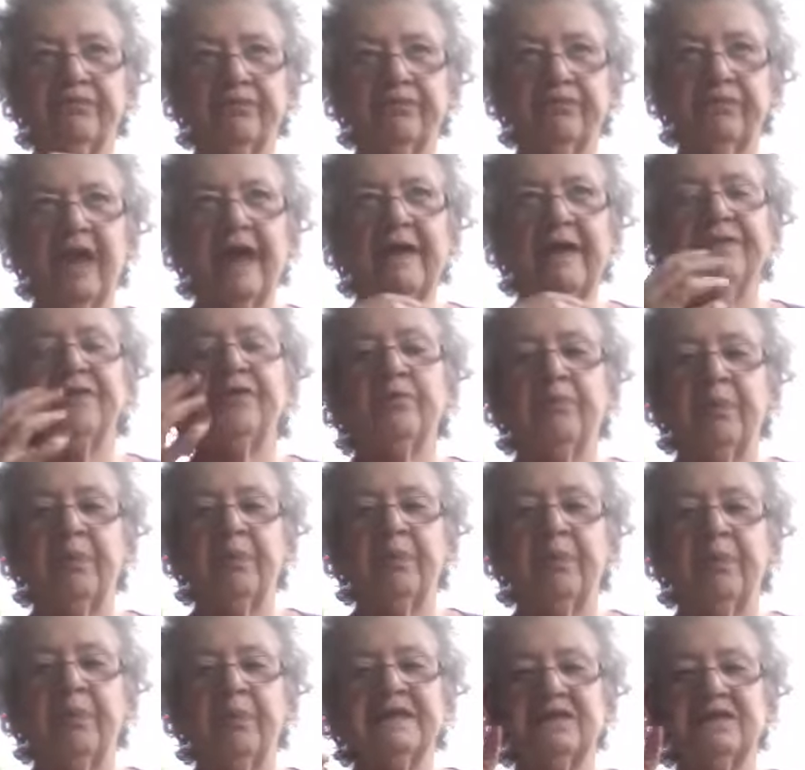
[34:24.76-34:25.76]
at their
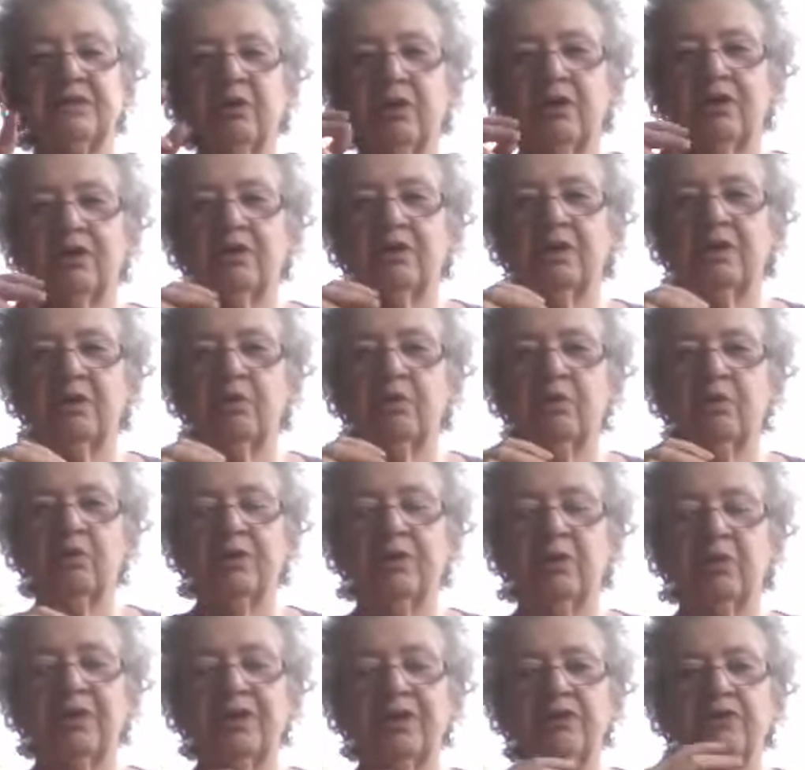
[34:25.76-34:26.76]
best
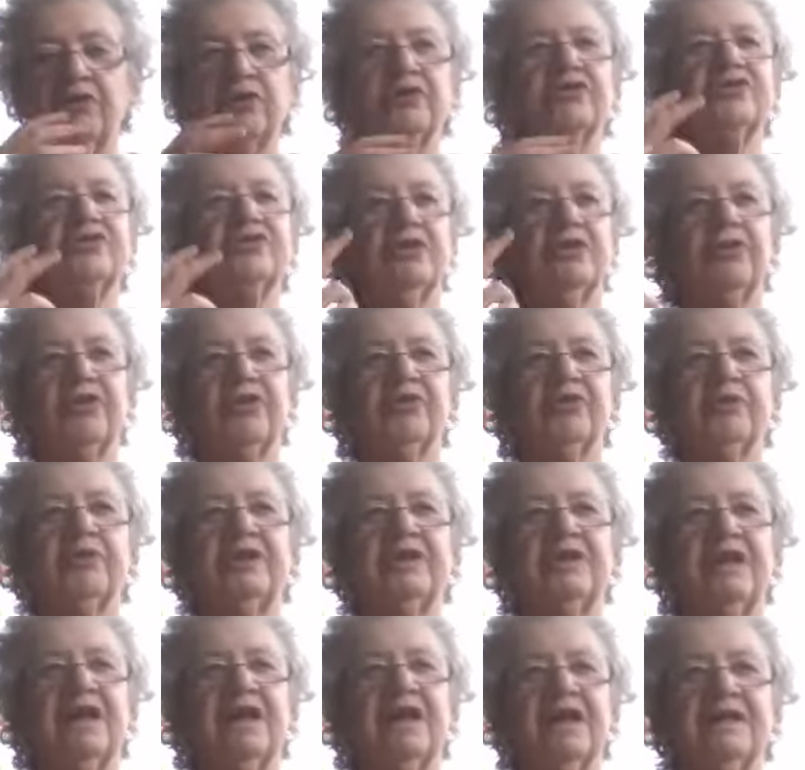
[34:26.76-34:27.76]
when you use it in
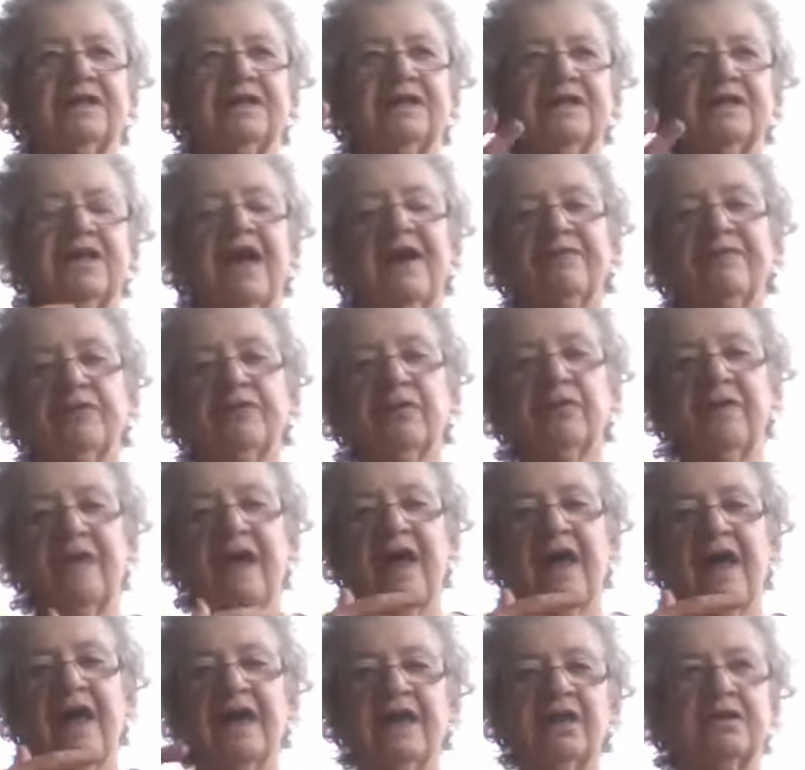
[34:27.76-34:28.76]
3 days, and after
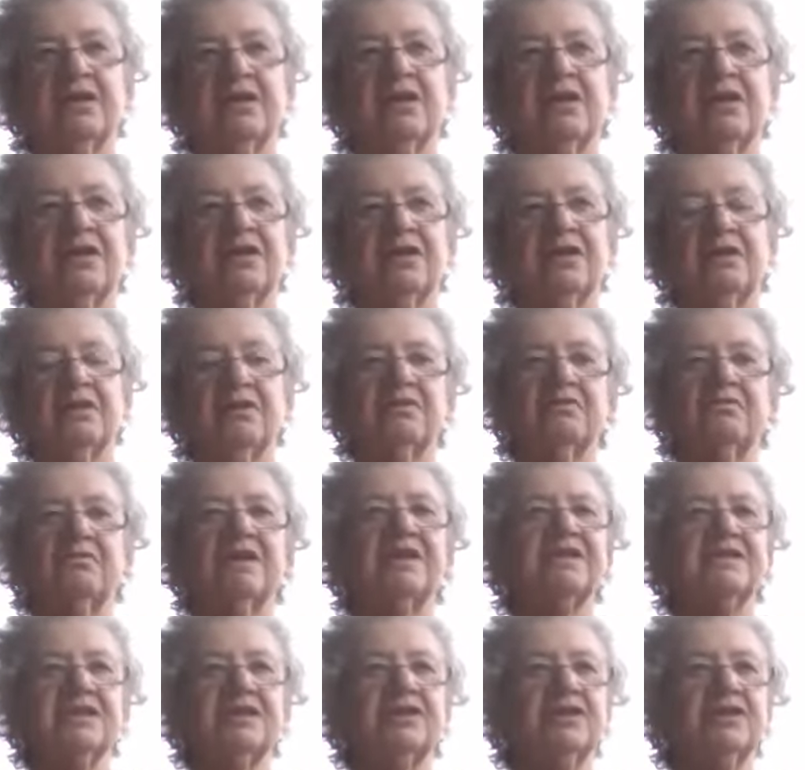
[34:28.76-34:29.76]
that it
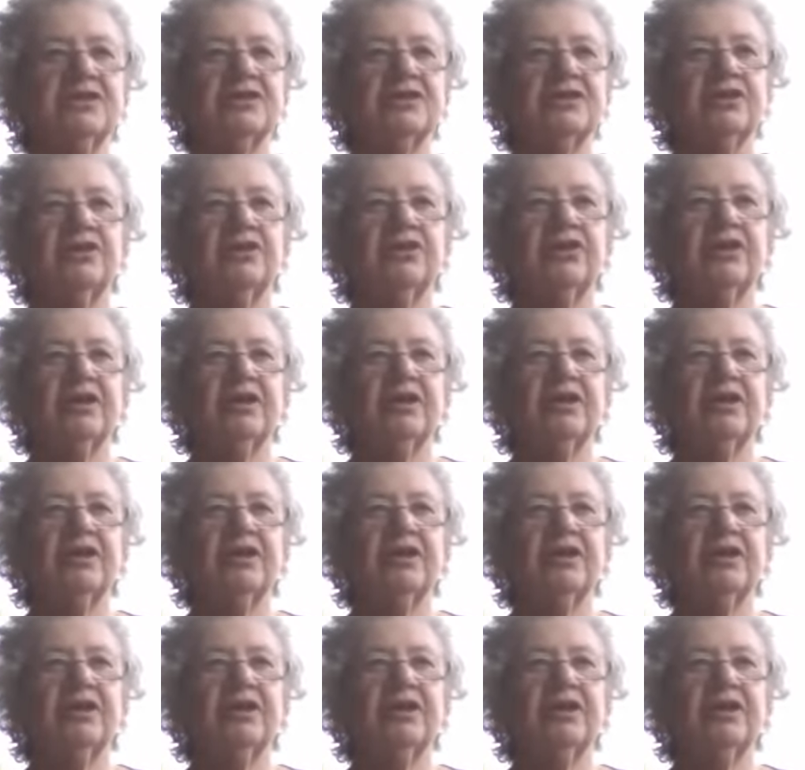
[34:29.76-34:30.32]
isn't as good.